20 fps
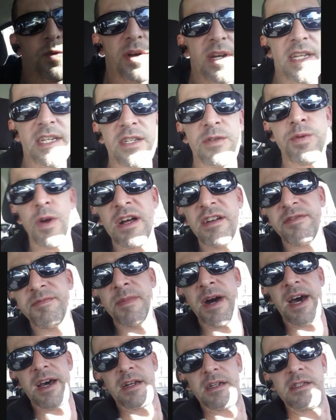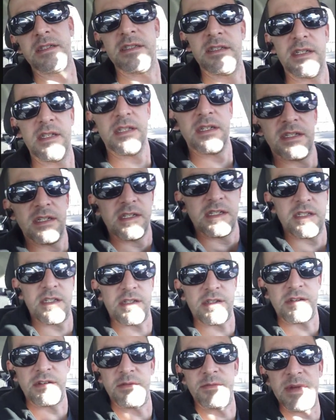2012 model,
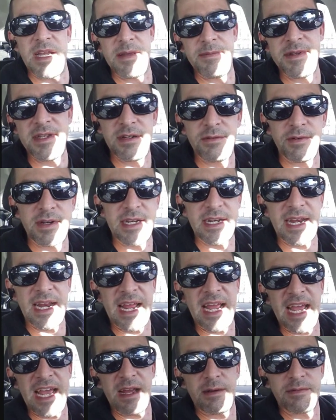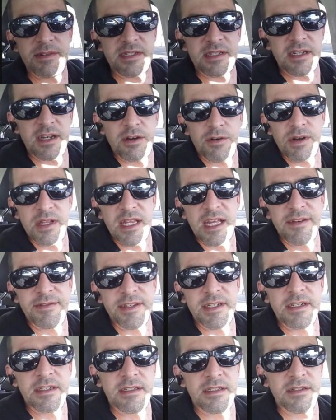so maybe the one that I had was an
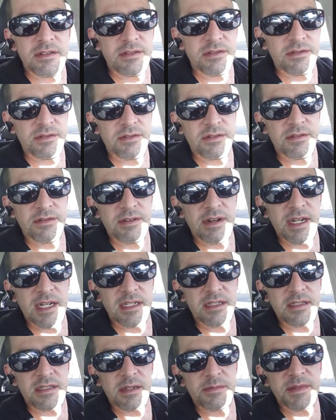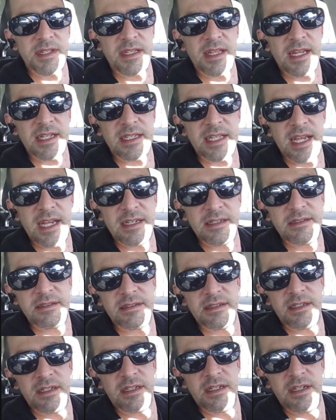011 or something like that.
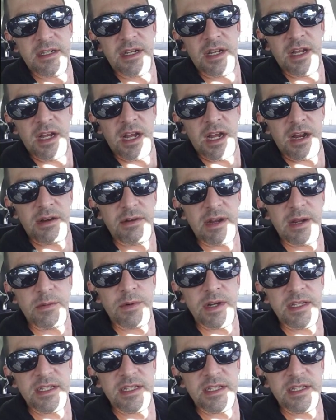Alright,